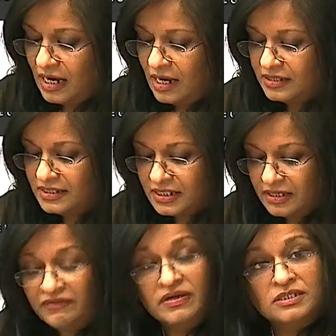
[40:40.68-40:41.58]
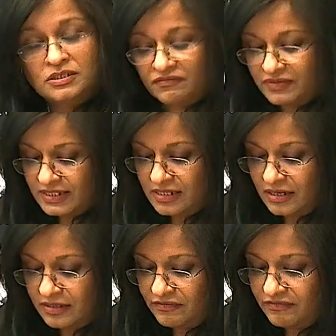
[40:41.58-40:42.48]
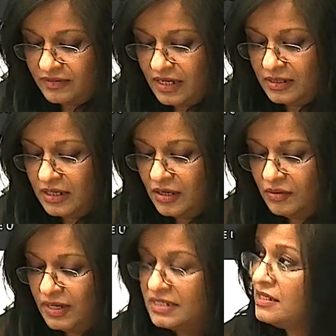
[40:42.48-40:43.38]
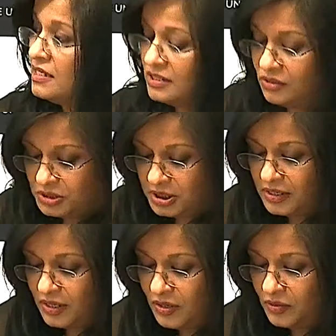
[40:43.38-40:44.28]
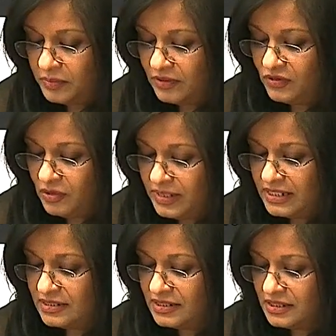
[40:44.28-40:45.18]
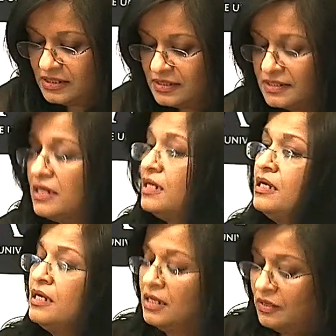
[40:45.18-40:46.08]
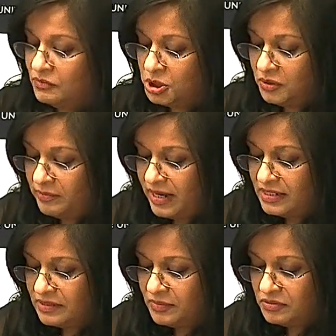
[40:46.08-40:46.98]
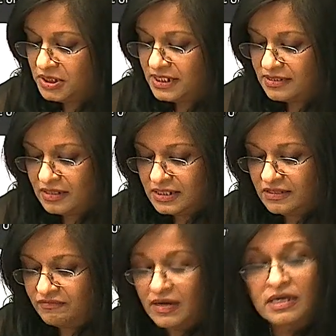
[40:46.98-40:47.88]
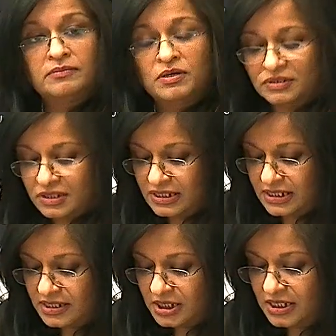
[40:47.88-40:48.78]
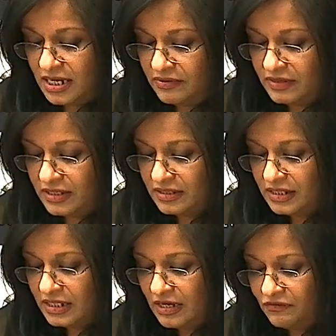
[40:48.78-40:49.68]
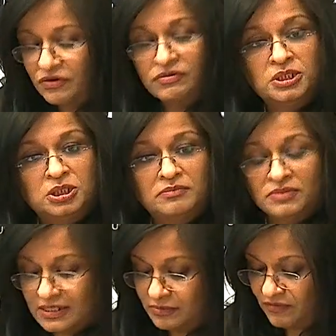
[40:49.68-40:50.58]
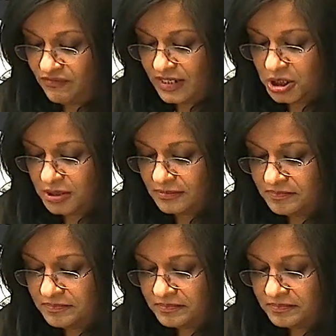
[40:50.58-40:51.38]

and the significance of this life in the whole eschatological hope of human existence, which remains the most decisive and the most contested area for Christian-Muslim reflection.